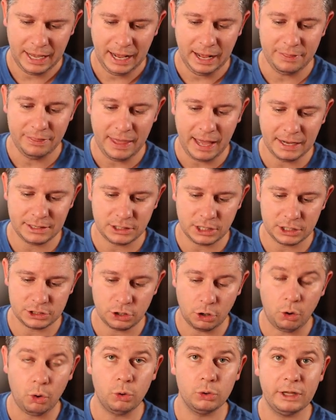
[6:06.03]
And that does
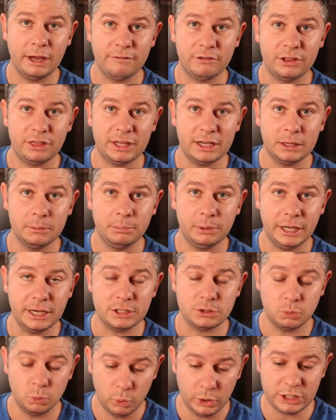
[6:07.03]
hold everything in
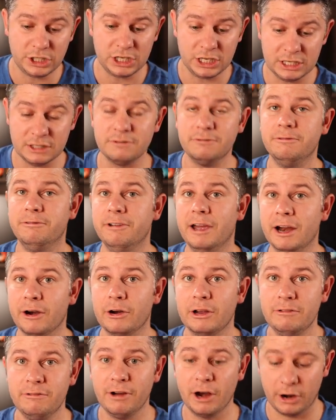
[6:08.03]
place, which is
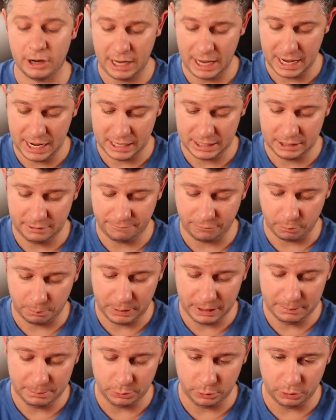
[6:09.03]
very, very handy for
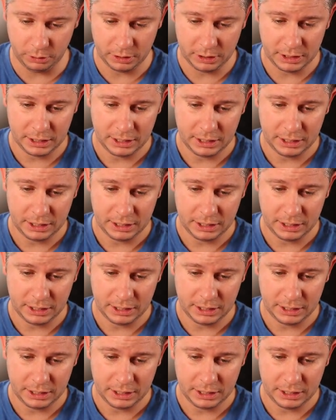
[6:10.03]
people.